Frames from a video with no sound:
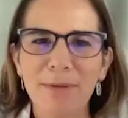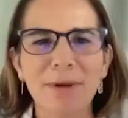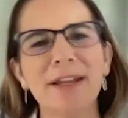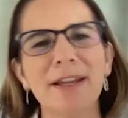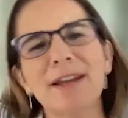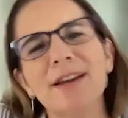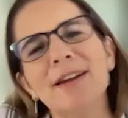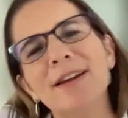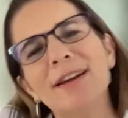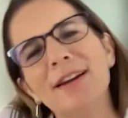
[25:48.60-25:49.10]
I'm
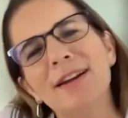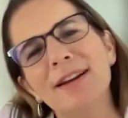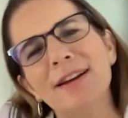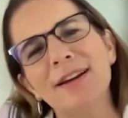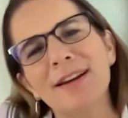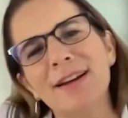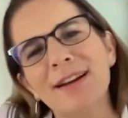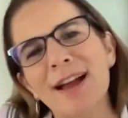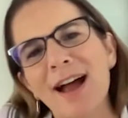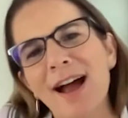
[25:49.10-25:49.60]
like,
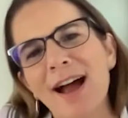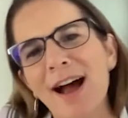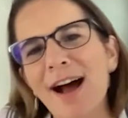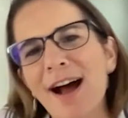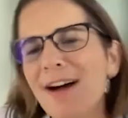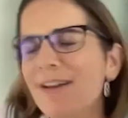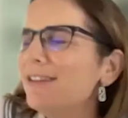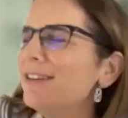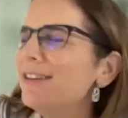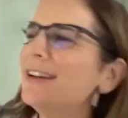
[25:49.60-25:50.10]

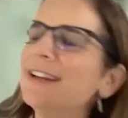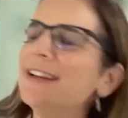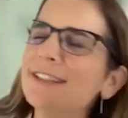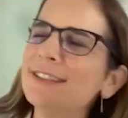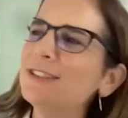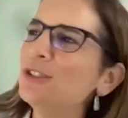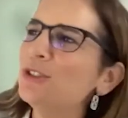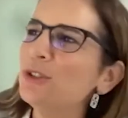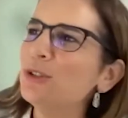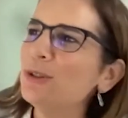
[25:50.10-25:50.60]
how do
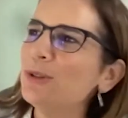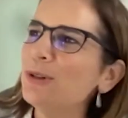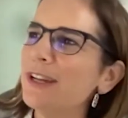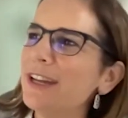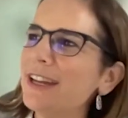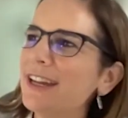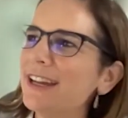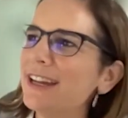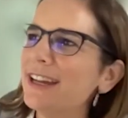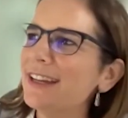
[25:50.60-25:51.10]
they do
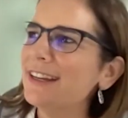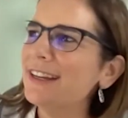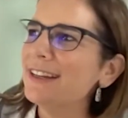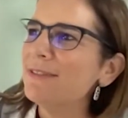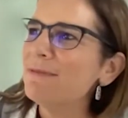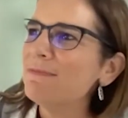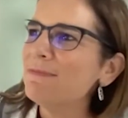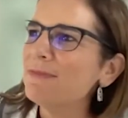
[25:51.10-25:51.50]
it?